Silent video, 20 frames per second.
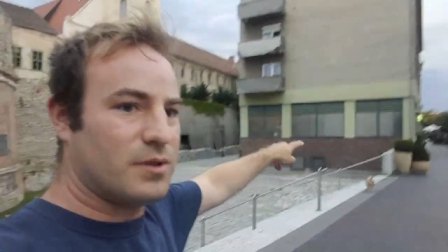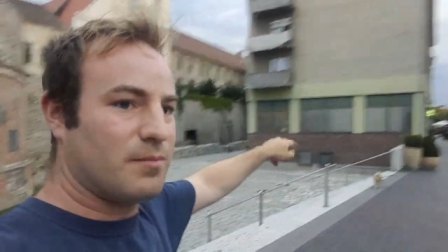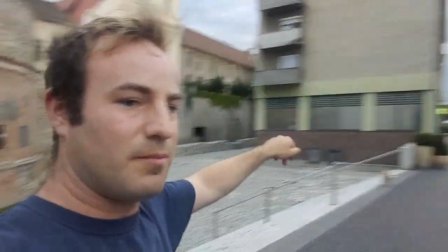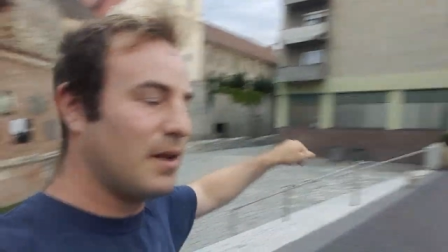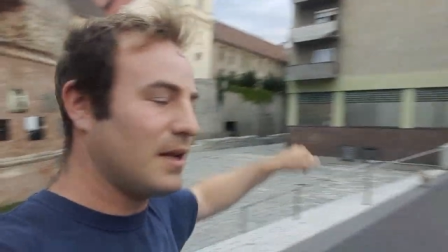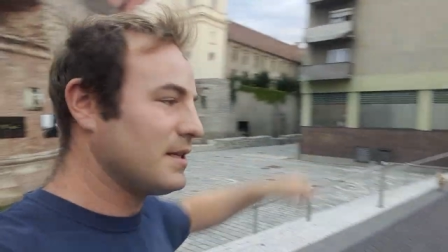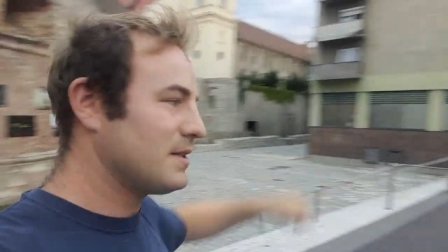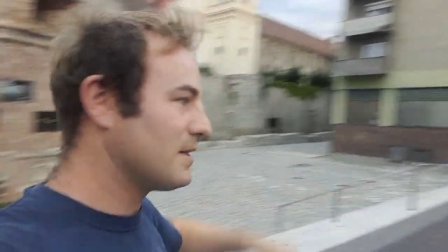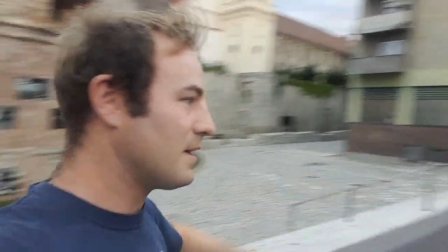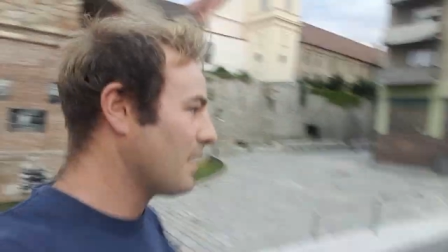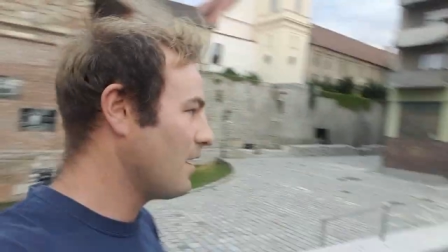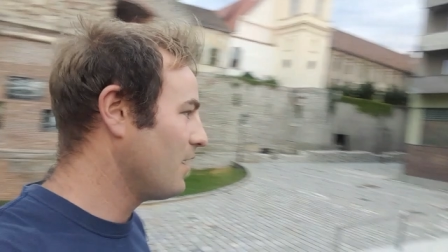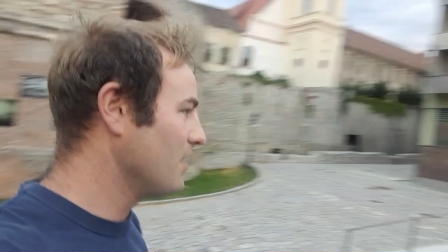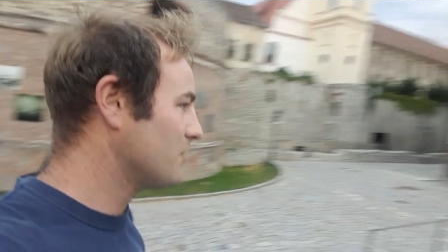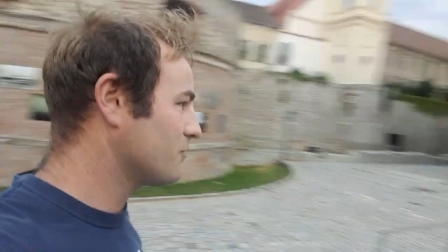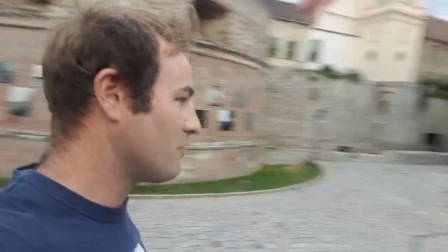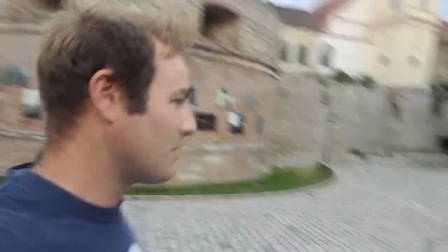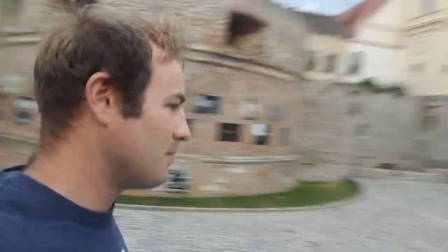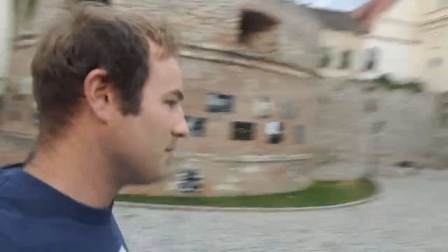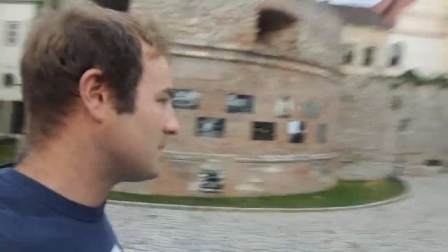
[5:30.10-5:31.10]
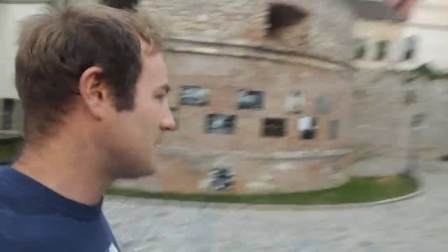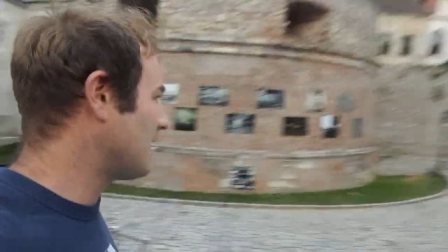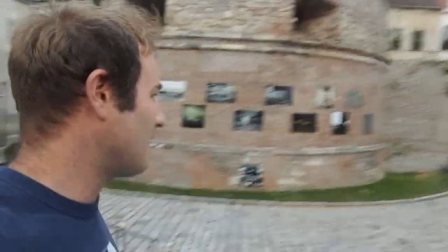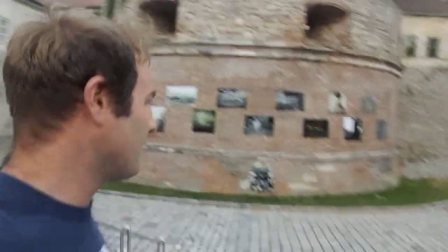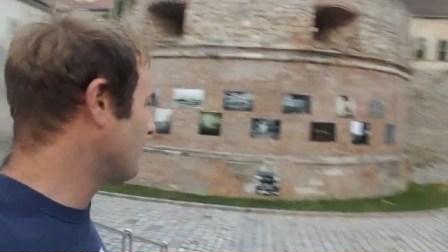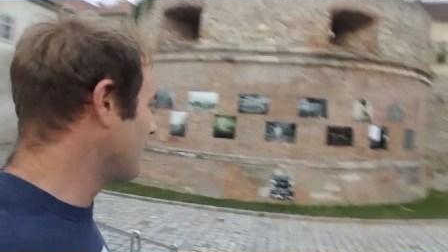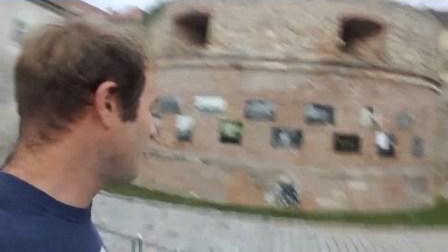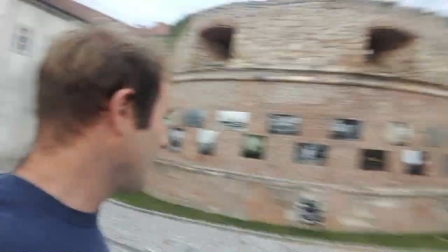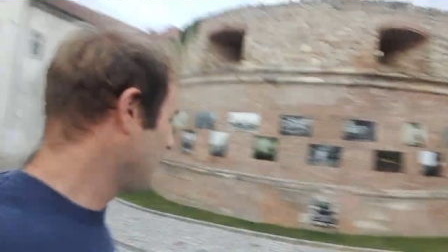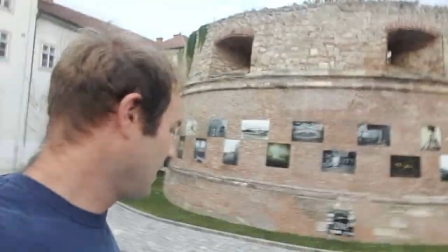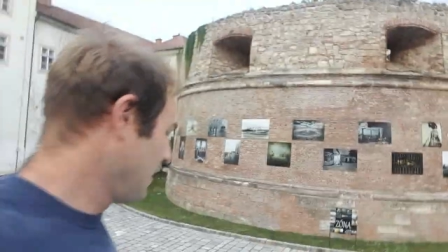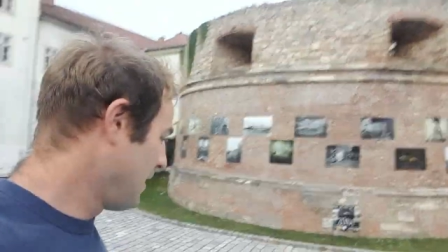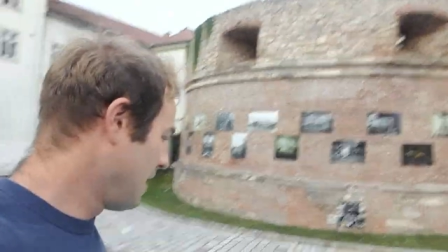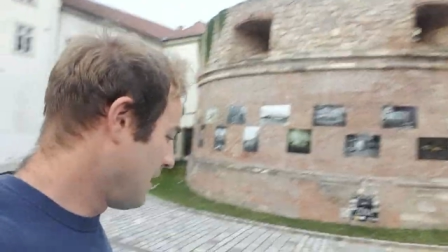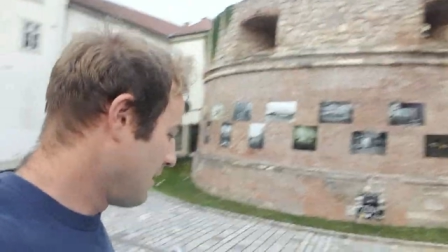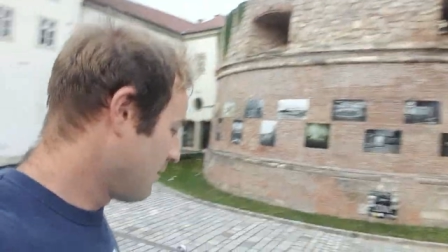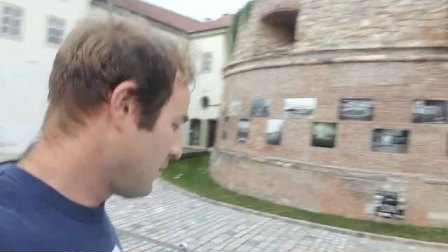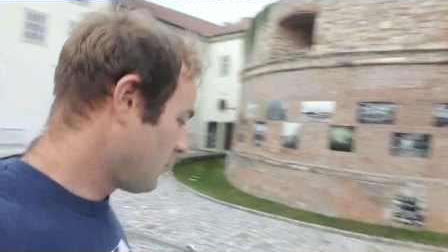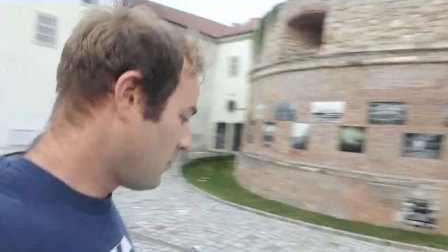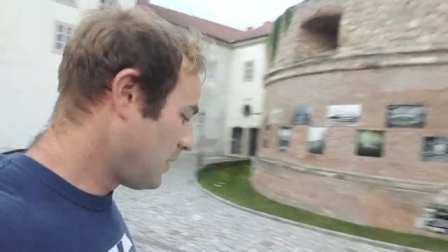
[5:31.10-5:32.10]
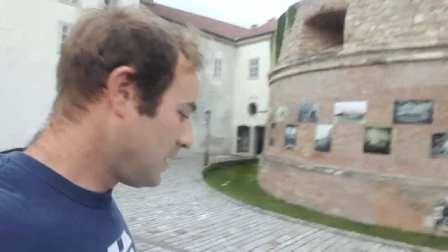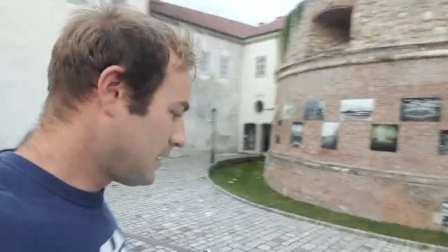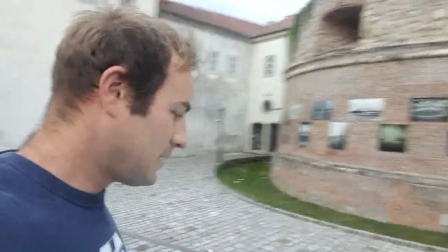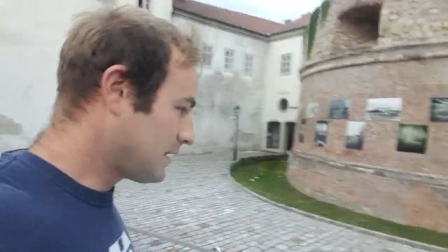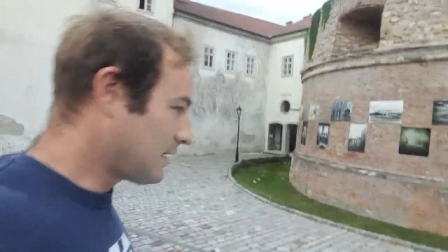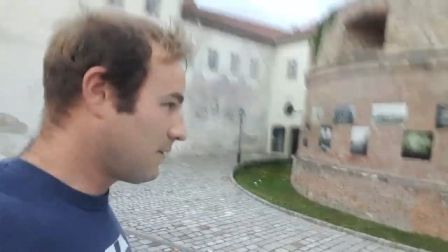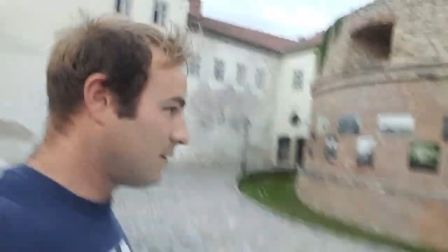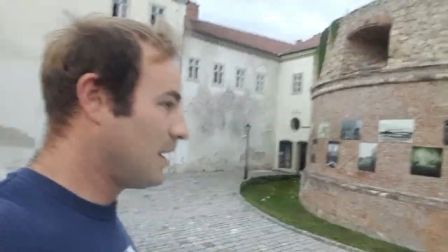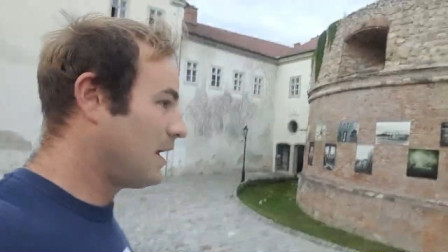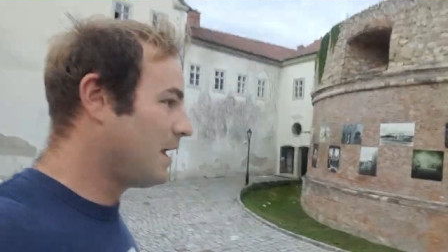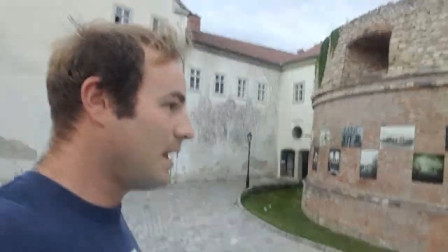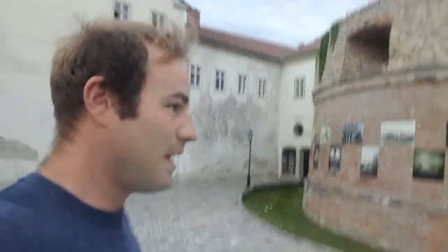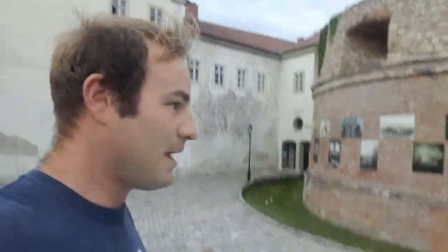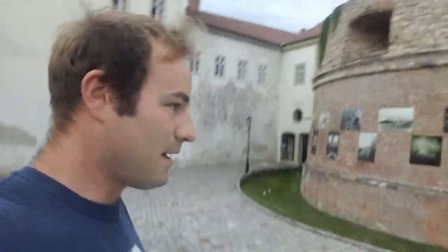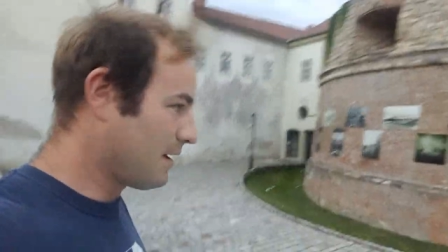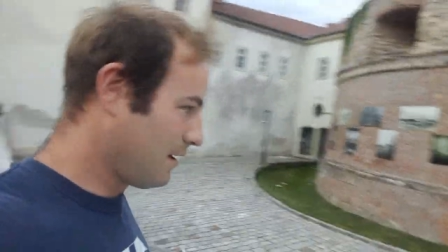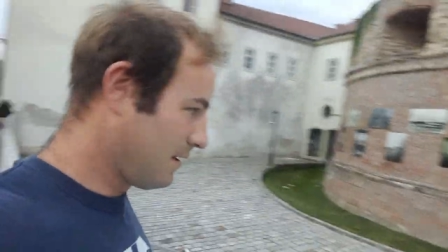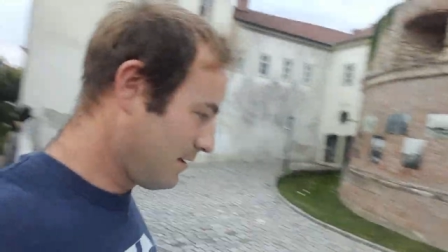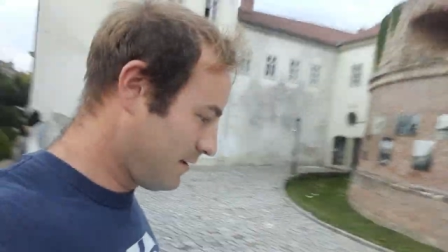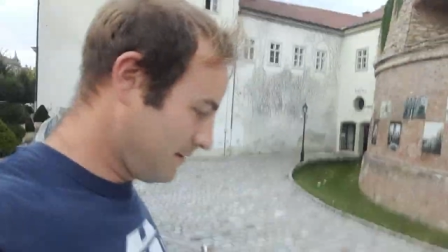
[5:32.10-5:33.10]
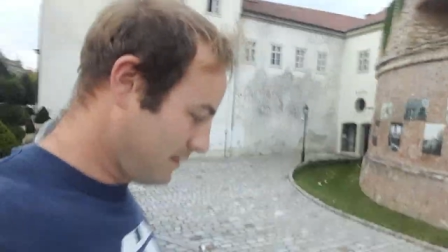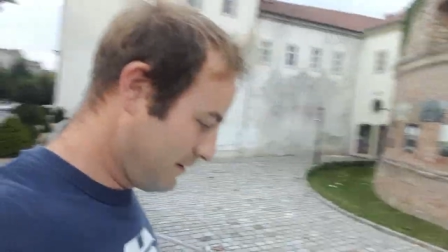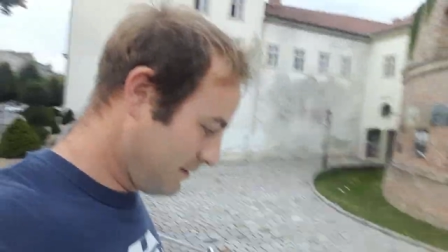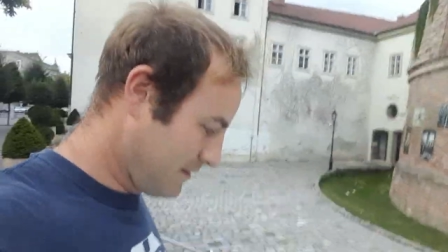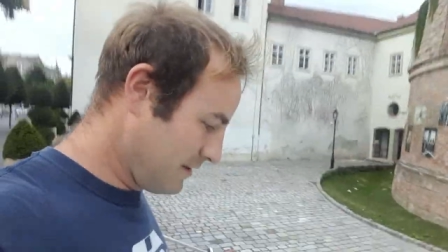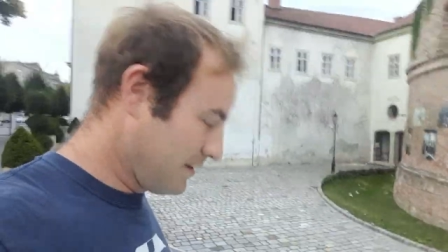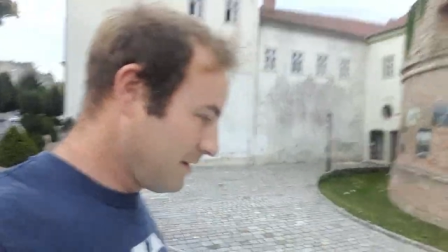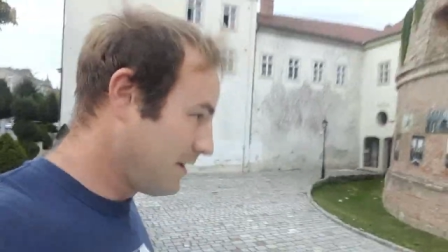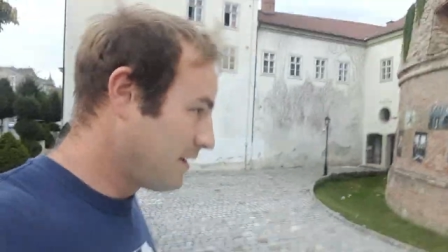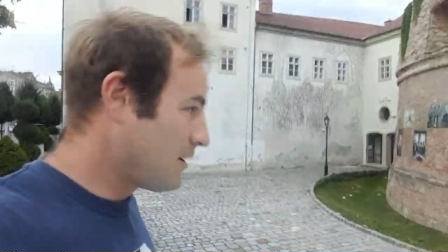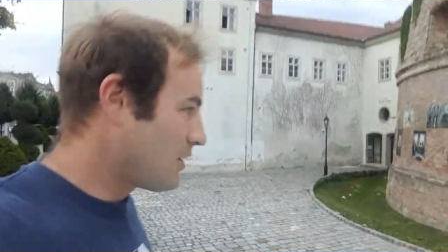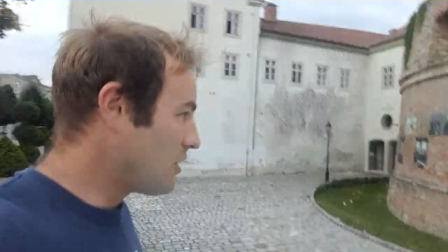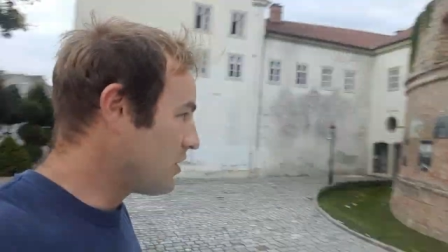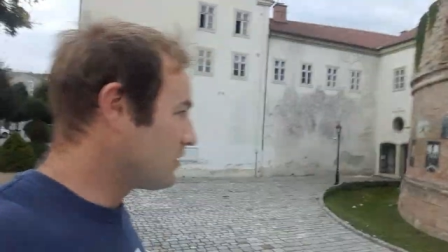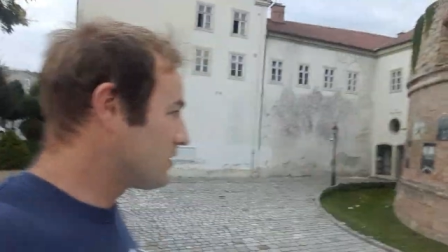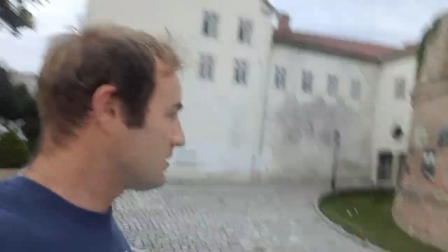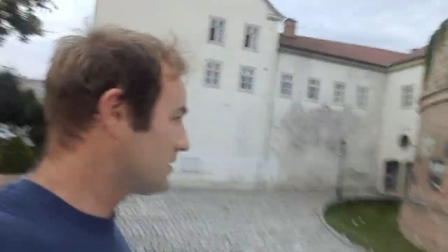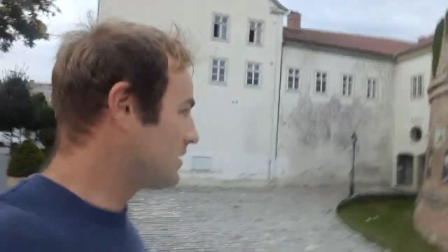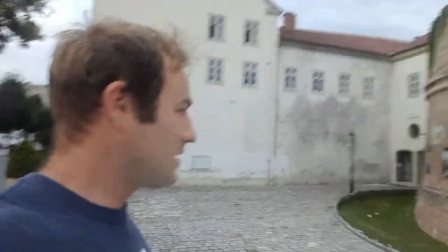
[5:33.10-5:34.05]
and places to get ice creams down there. But we go down here, it's